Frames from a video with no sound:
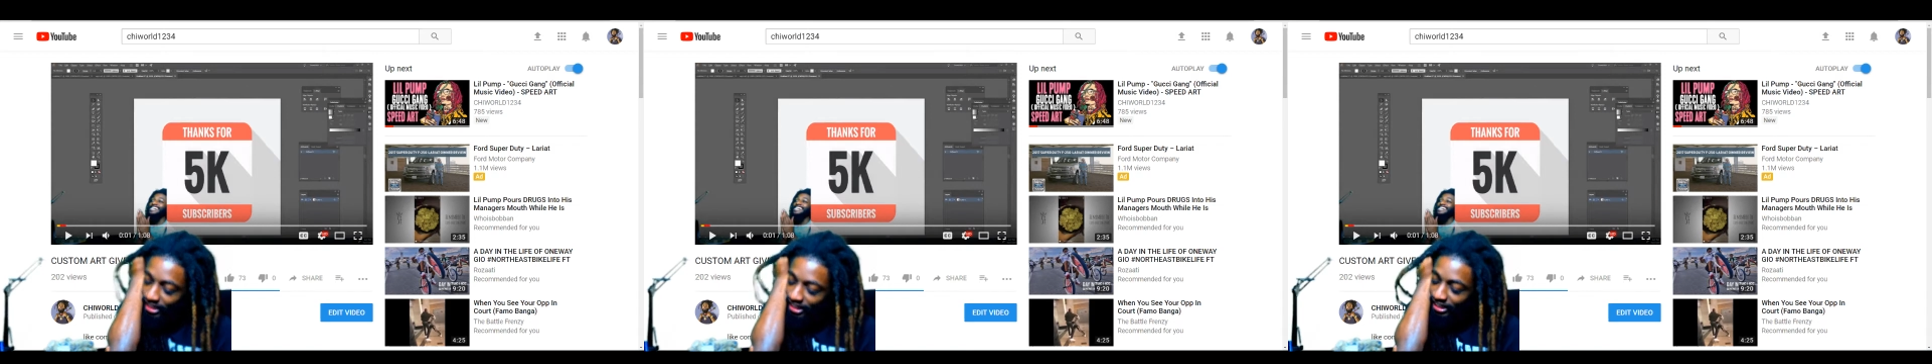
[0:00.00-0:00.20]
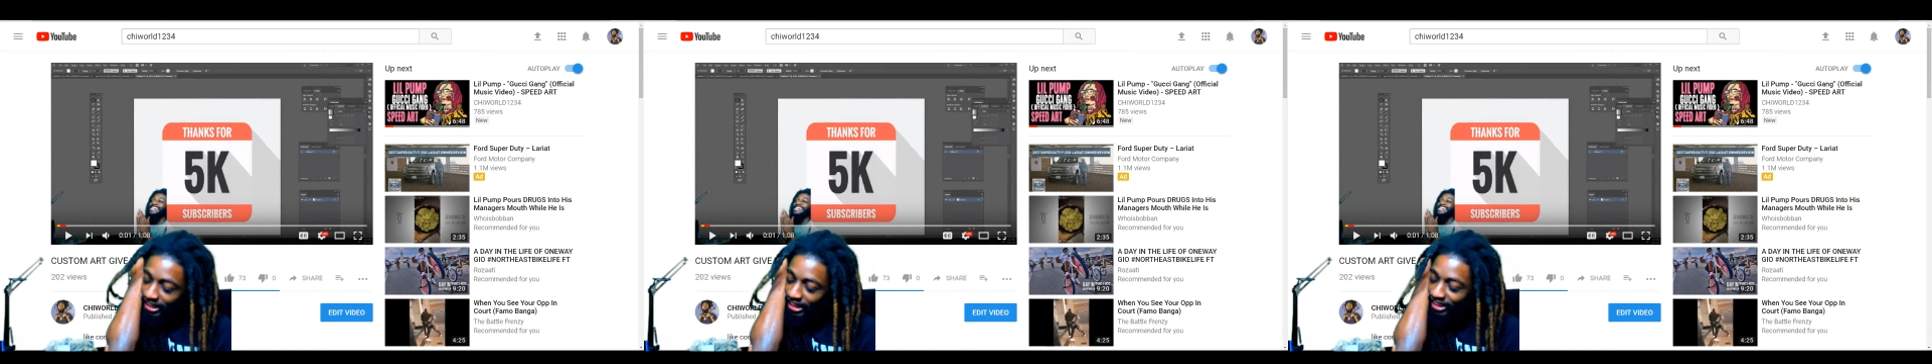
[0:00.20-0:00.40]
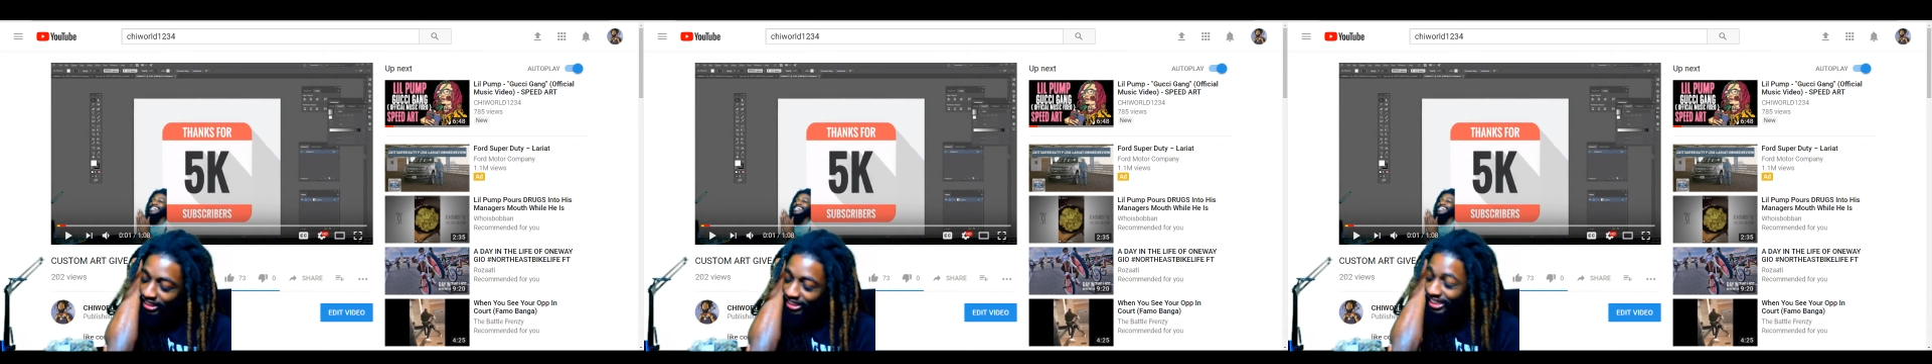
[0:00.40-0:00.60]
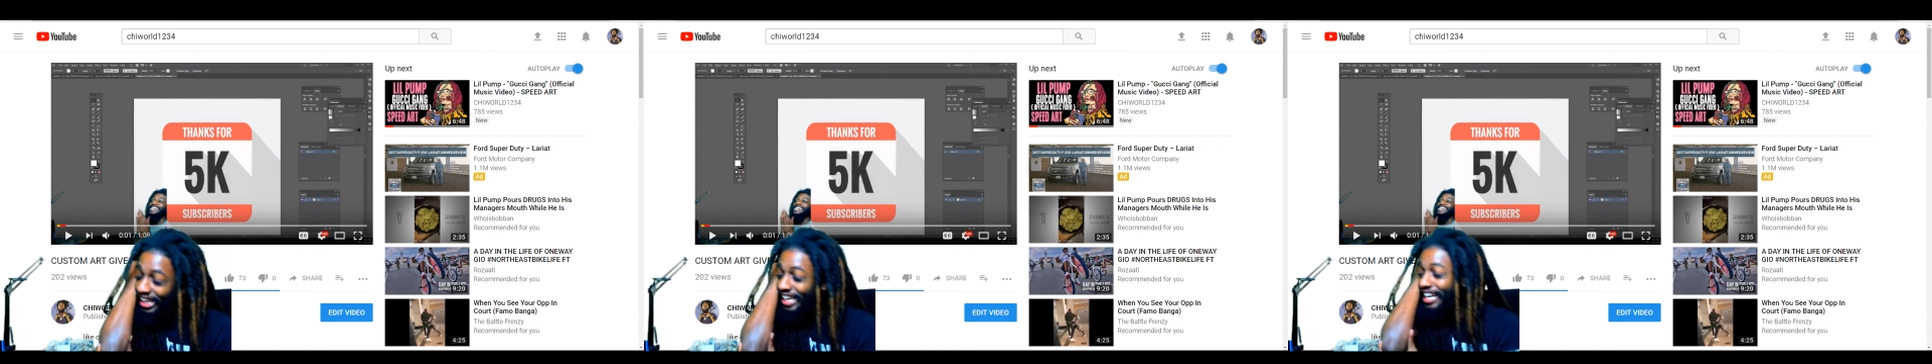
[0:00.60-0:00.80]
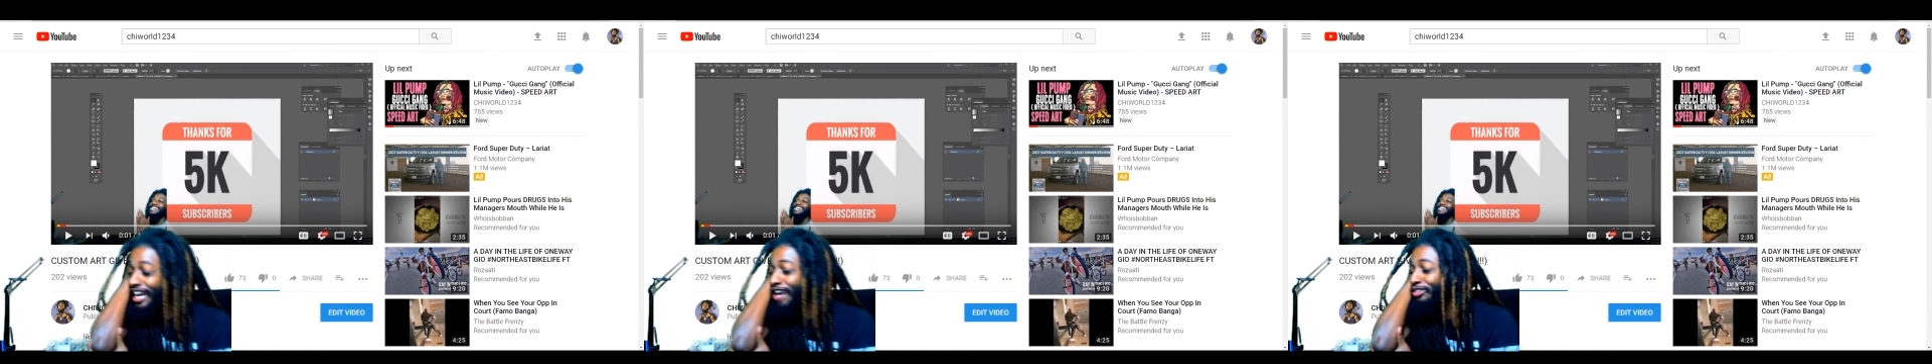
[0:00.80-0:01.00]
That looked
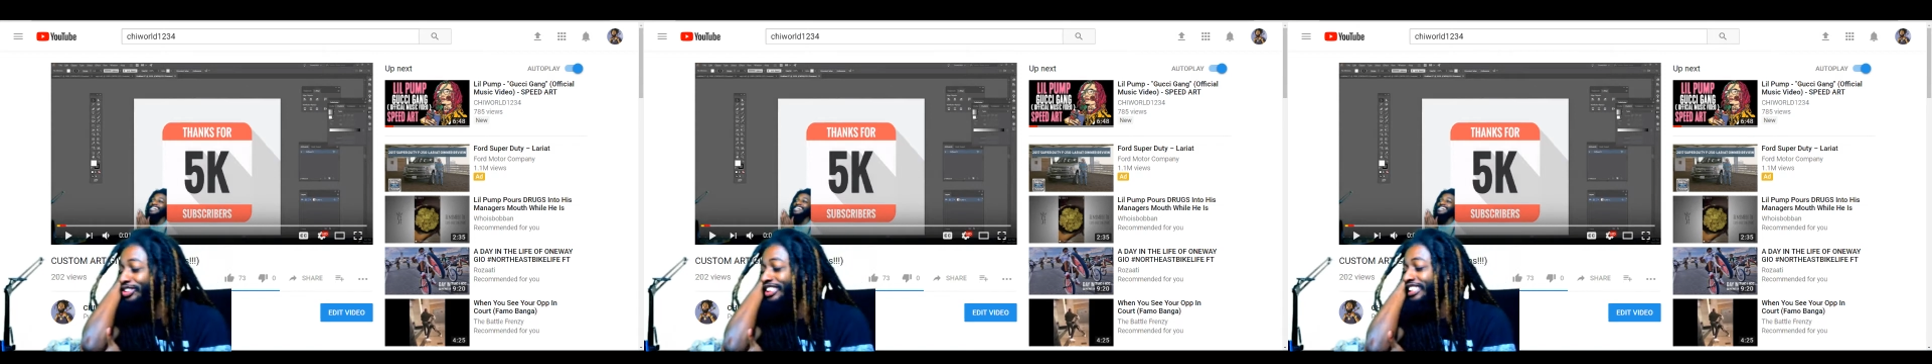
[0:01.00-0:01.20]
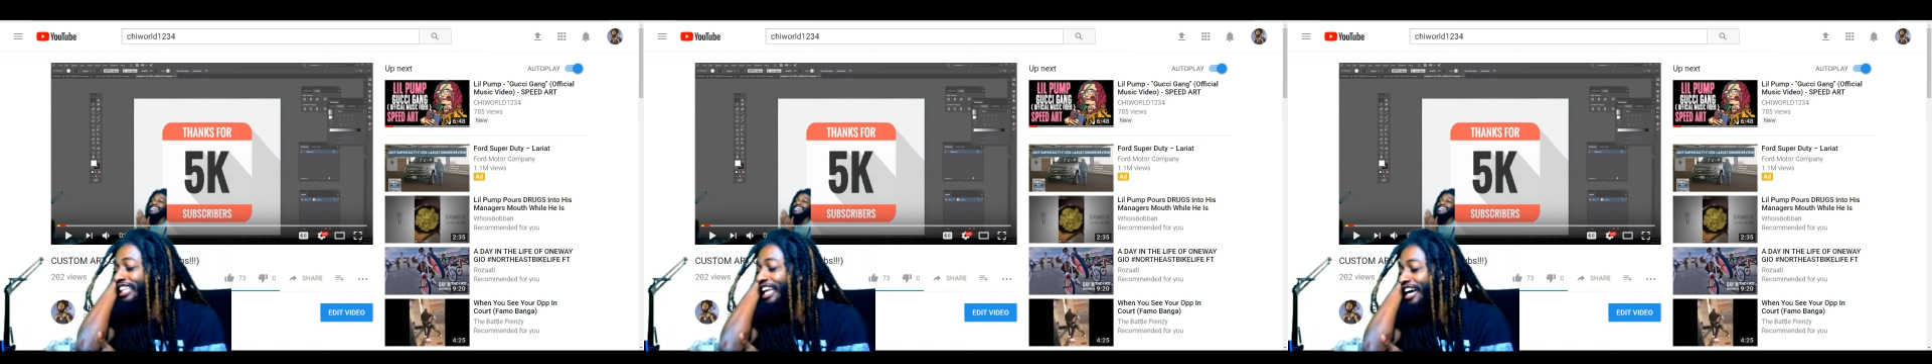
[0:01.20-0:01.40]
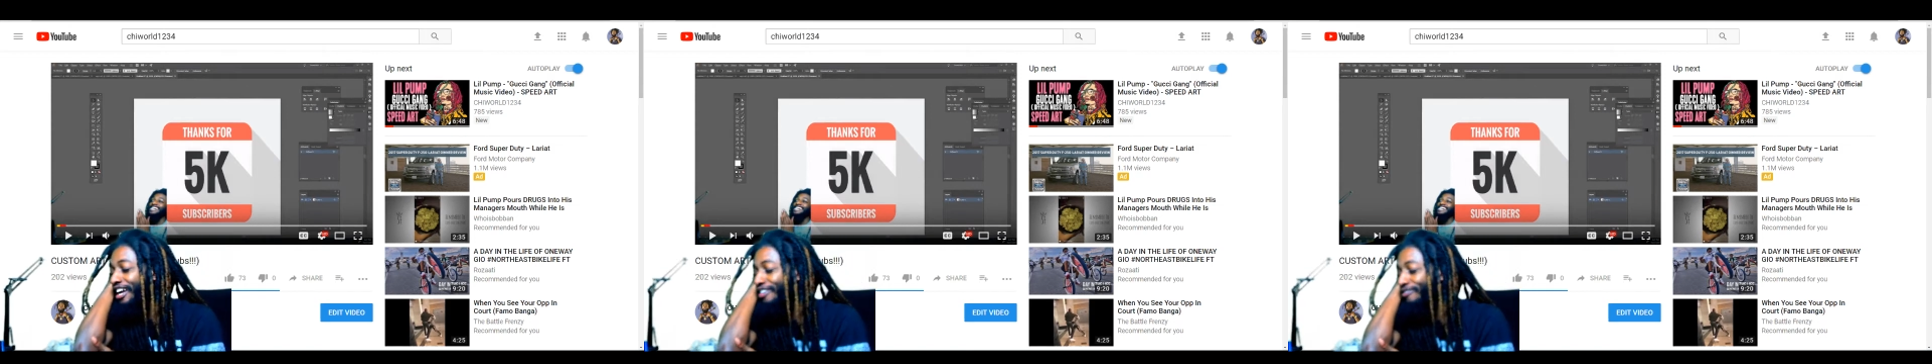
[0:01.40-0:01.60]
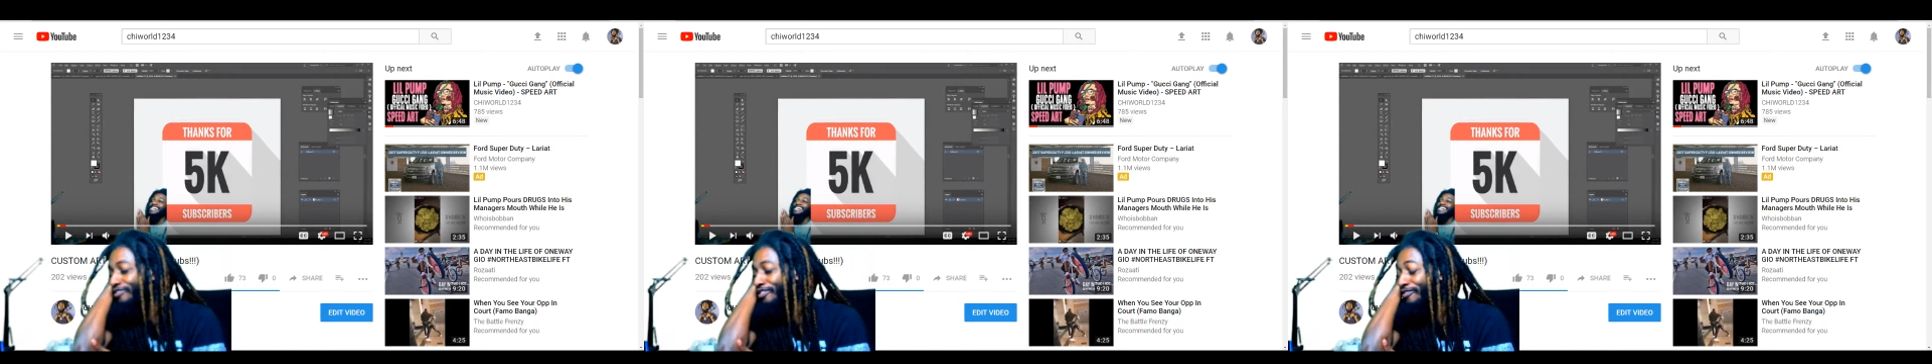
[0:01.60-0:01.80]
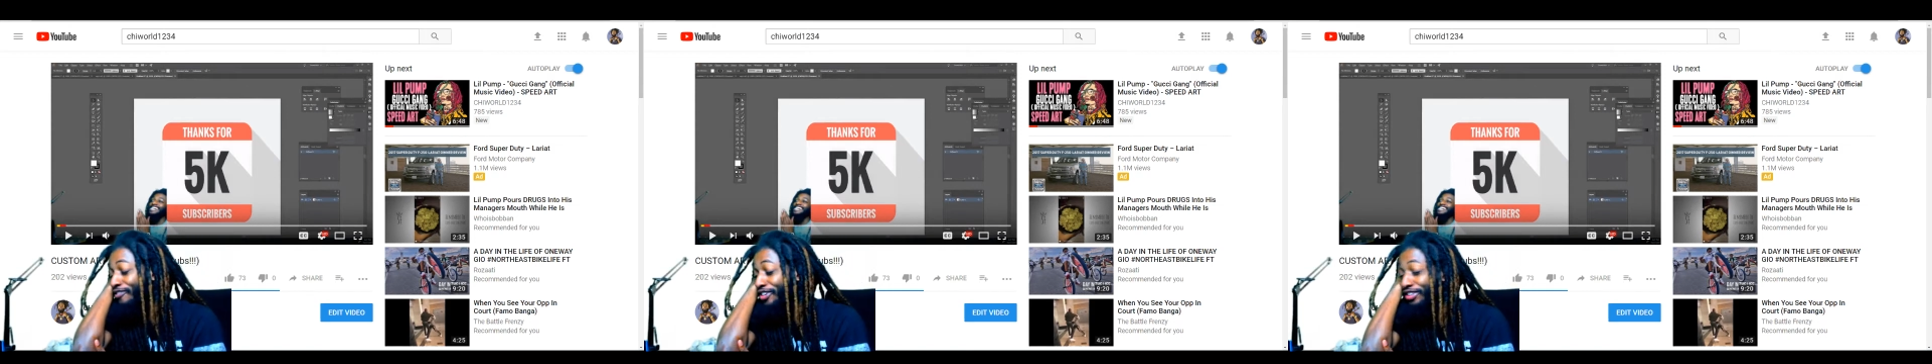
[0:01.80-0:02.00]
like I was sliding for
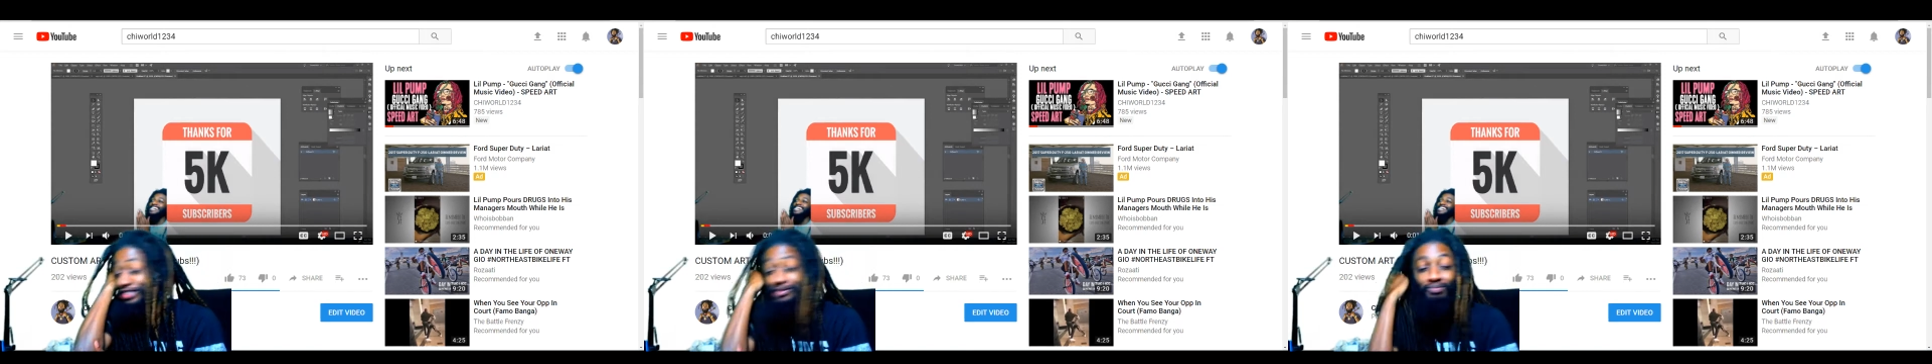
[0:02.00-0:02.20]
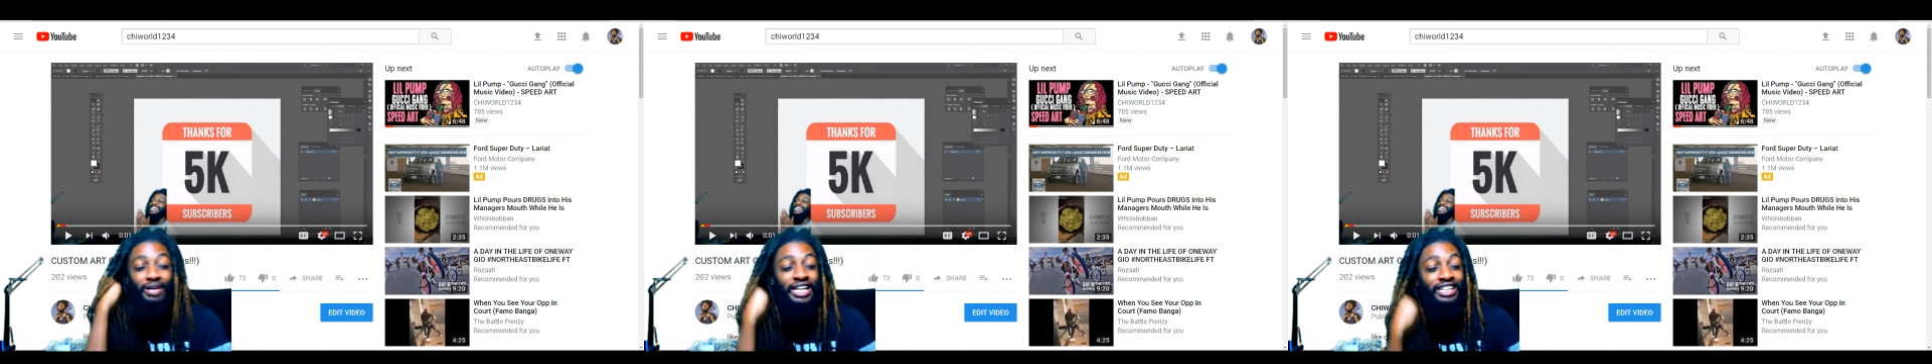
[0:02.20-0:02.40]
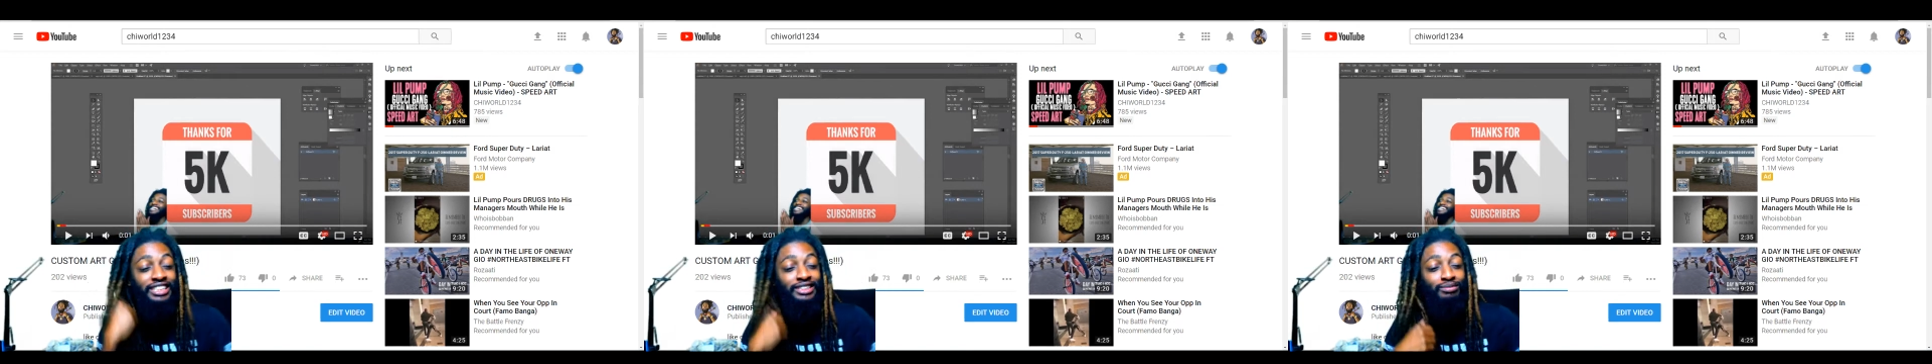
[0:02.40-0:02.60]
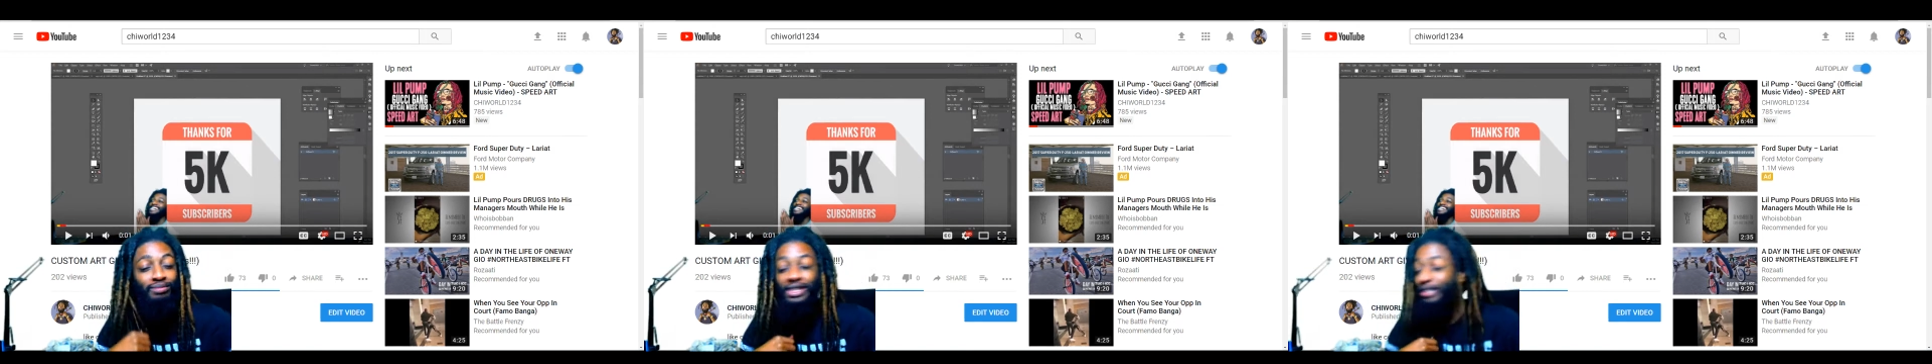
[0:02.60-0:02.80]
first base, but